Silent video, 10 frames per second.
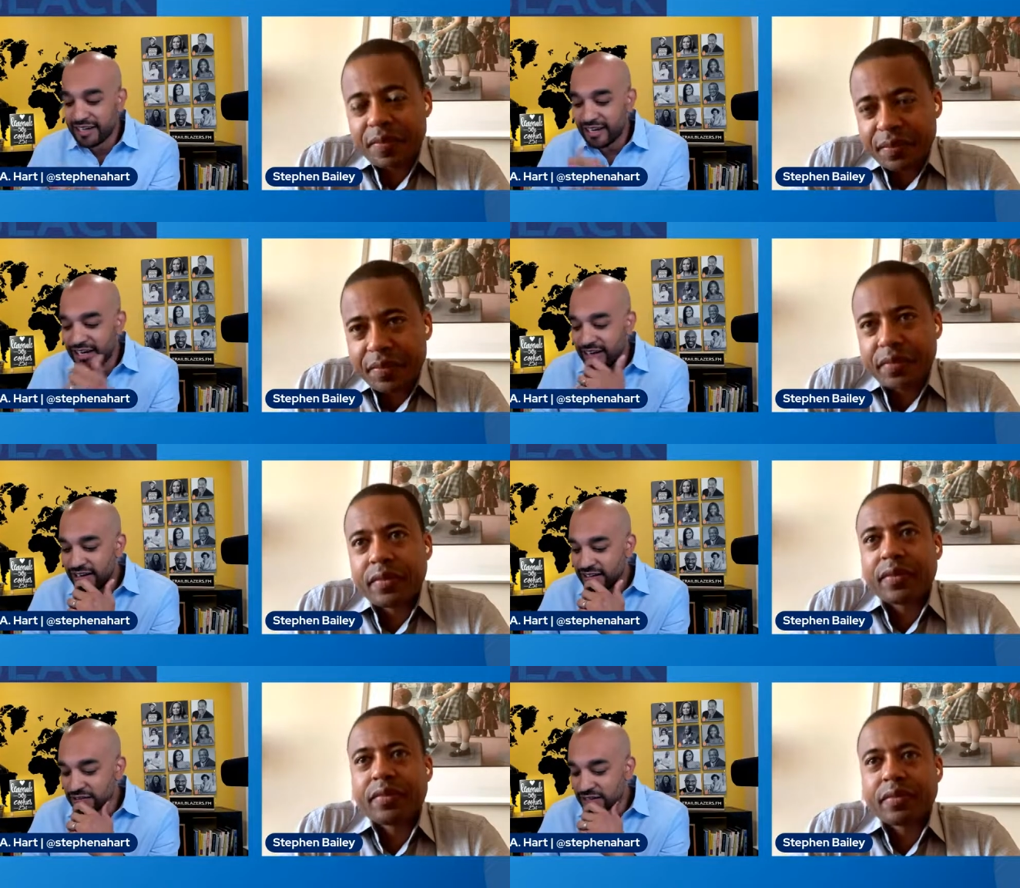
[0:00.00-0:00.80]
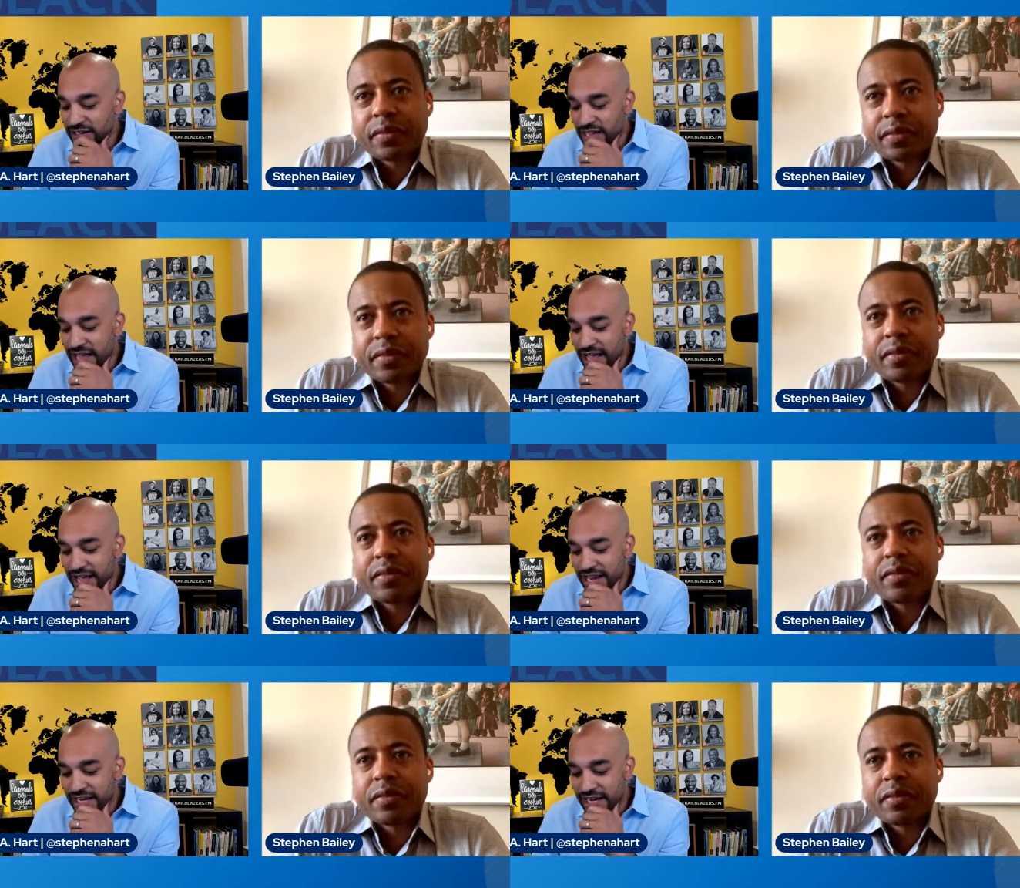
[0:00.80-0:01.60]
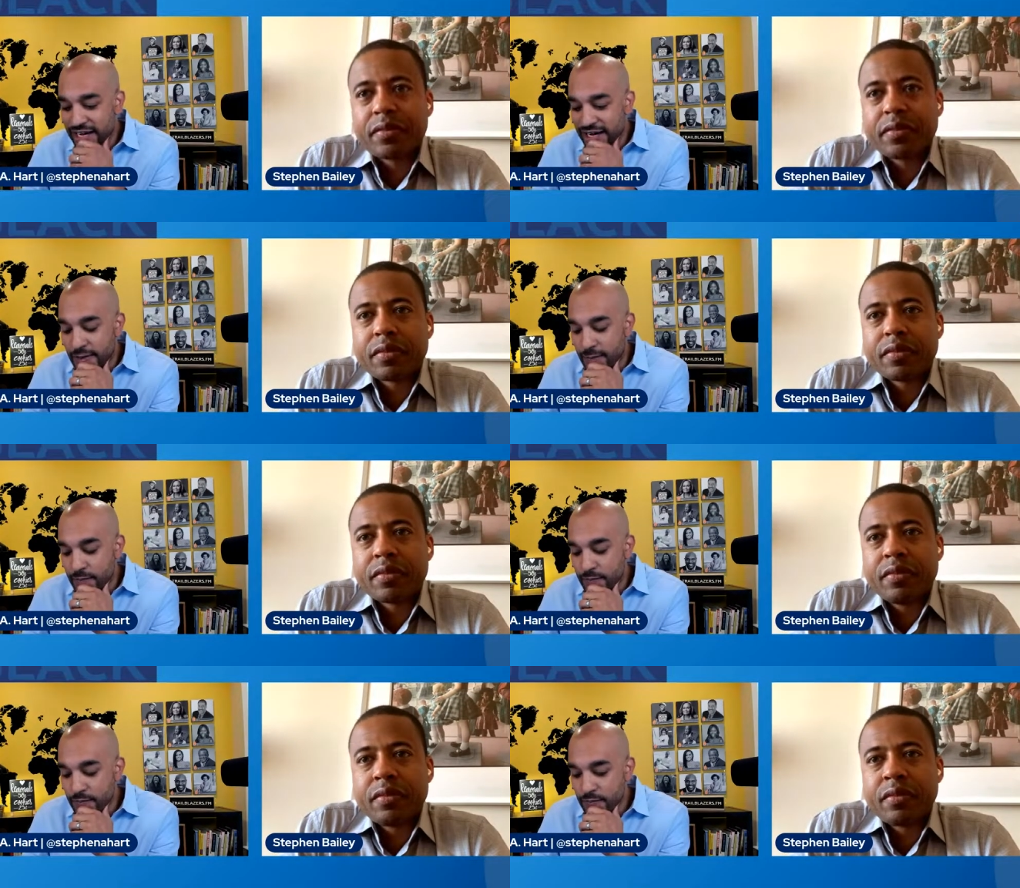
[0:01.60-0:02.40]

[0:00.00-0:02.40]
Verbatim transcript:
Speaker 1: Uh, and um,